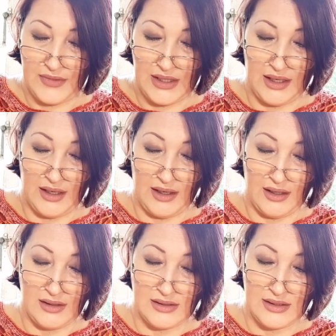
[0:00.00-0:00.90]

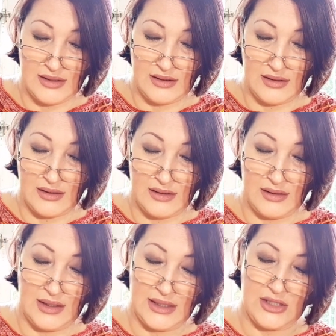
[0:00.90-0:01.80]
And
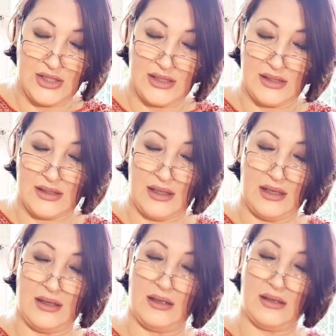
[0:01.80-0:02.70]
let's just
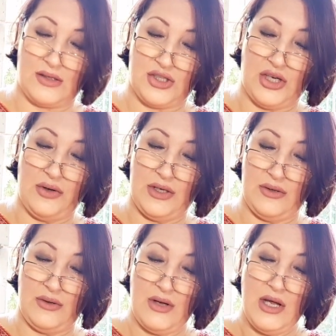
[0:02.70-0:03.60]
show
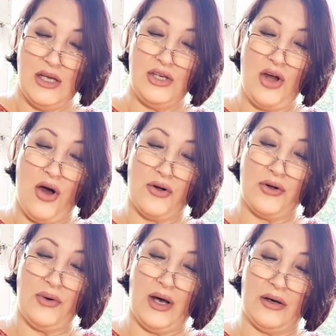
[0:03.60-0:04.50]
you.
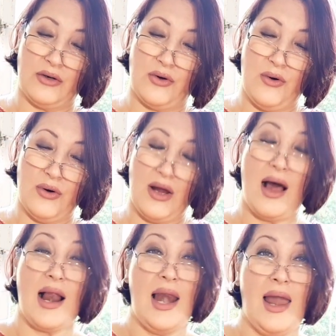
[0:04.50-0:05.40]
Naku Angora
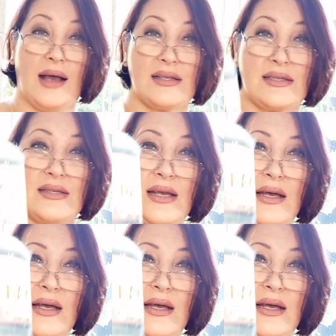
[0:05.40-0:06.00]
Luxe